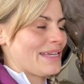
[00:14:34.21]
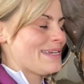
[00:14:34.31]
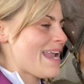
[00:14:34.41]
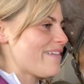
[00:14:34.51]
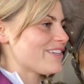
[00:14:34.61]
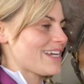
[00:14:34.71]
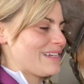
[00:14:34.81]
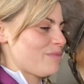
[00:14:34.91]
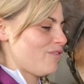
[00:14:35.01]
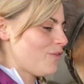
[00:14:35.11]
never done
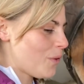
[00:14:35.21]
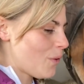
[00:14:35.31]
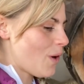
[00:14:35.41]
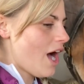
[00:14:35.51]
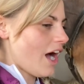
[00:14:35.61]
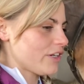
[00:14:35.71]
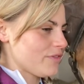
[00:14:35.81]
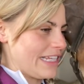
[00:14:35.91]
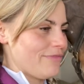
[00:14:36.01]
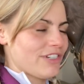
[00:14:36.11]
it before. I'd
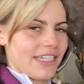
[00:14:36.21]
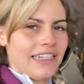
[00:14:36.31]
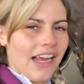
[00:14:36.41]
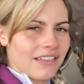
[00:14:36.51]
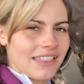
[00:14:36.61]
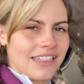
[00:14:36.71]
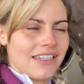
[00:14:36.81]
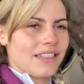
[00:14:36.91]
obviously ridden youngsters,